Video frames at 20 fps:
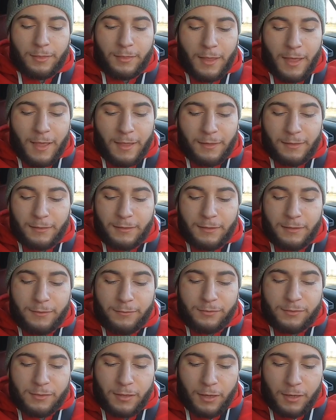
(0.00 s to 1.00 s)
that
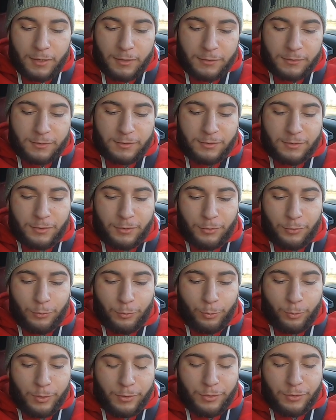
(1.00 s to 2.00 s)
leaves us
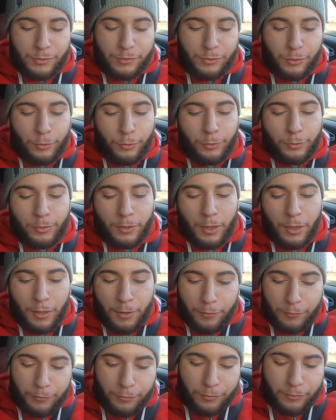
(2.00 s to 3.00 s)
with a total
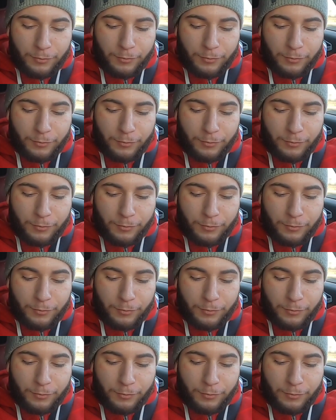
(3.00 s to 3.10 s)
of